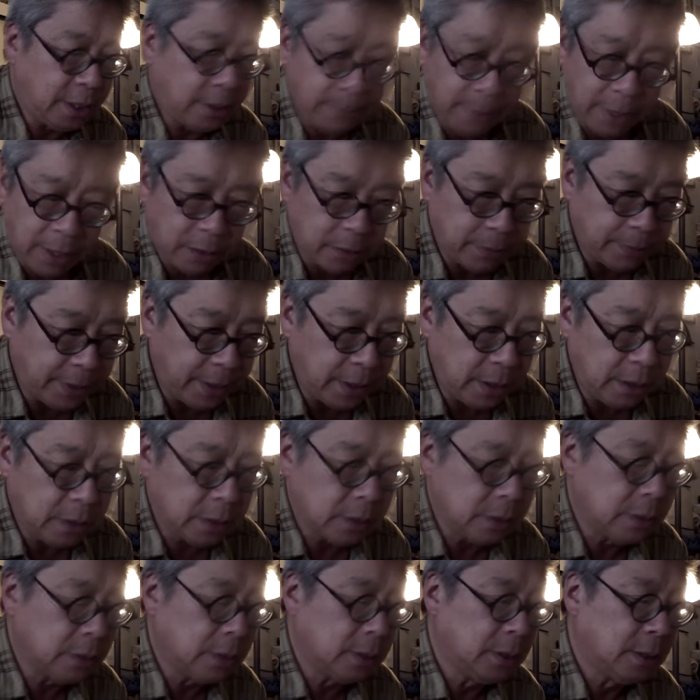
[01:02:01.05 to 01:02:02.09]
email me.
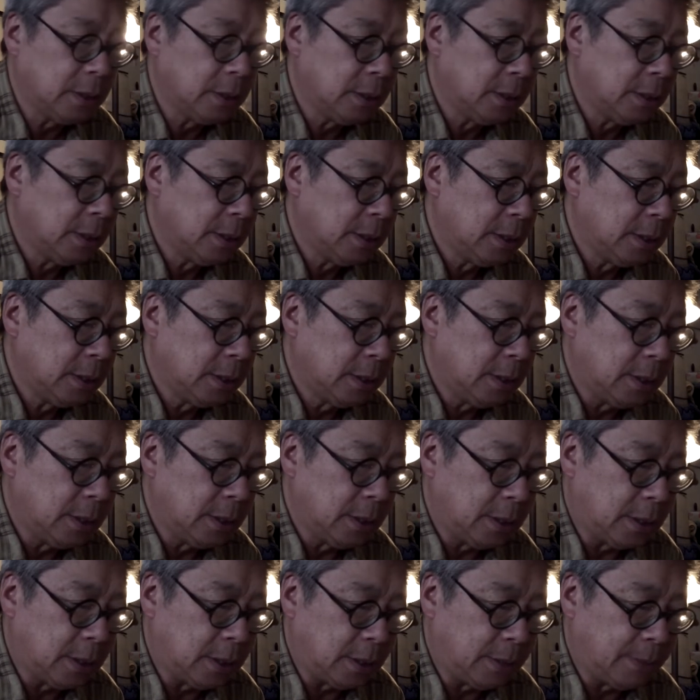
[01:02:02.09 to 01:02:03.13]

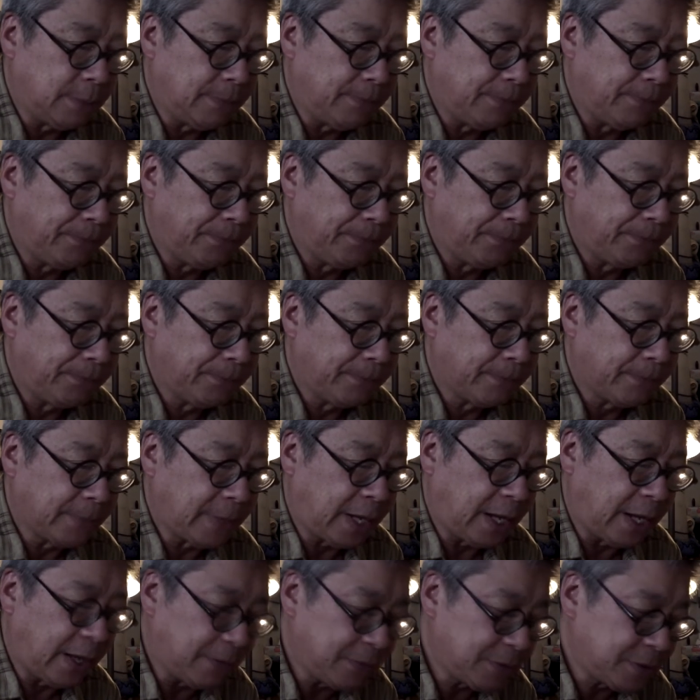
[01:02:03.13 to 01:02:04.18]
Um,
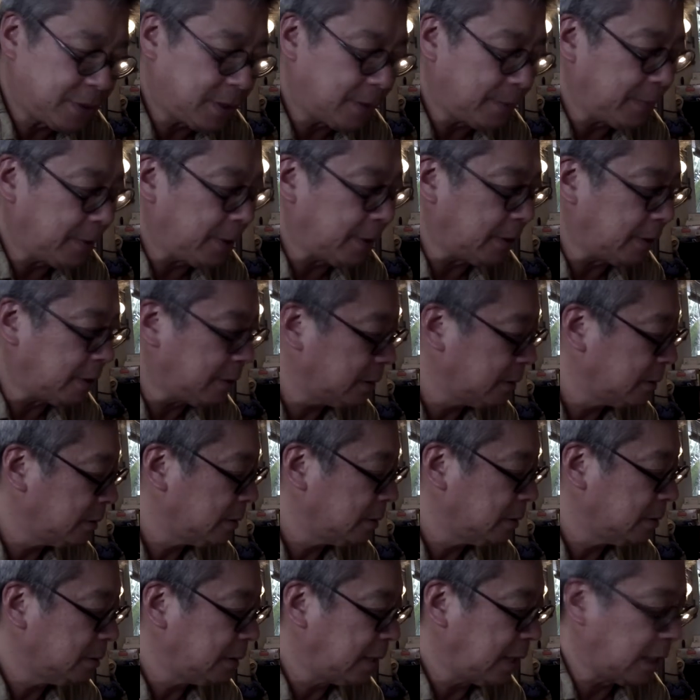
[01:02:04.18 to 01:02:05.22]
I have some here,
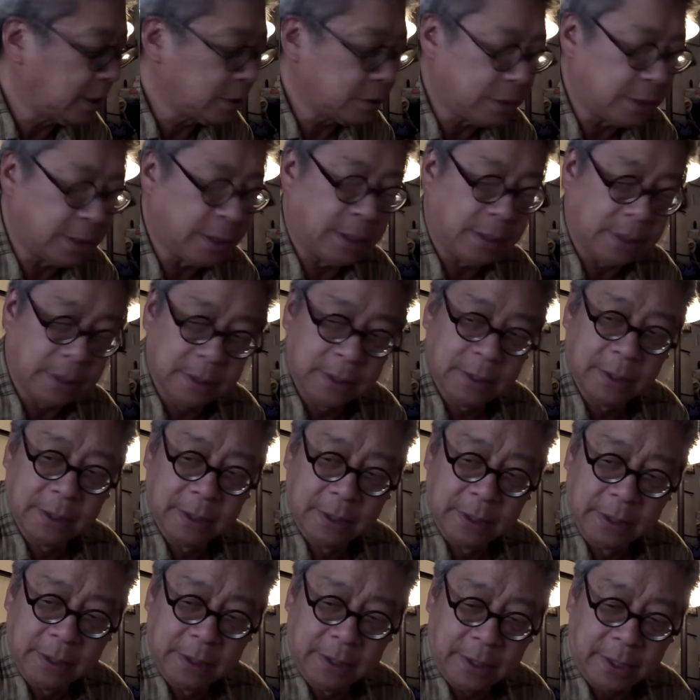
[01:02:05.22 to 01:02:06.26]
actually.
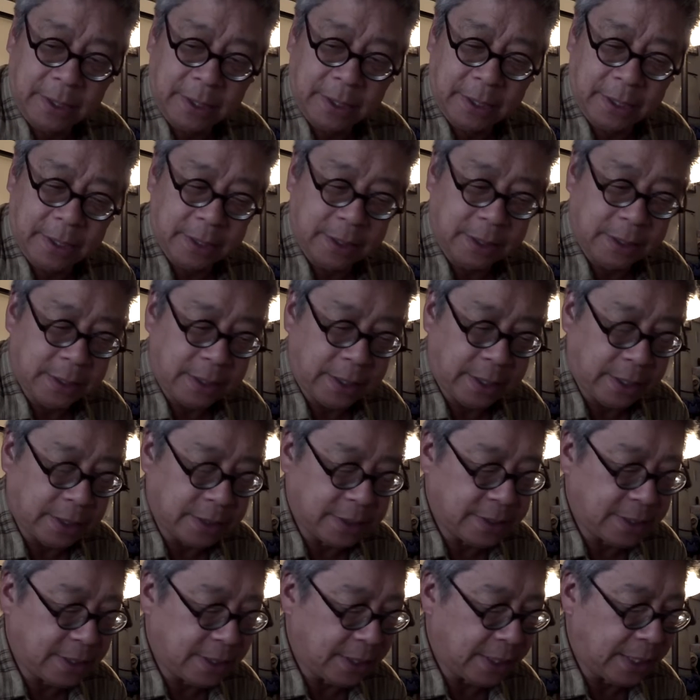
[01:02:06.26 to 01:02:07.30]
I could I
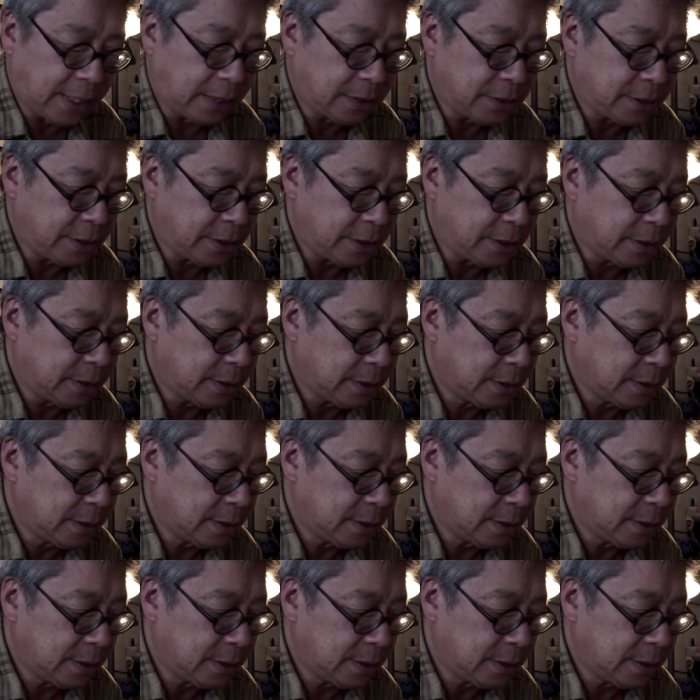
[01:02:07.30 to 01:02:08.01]
could send it out to you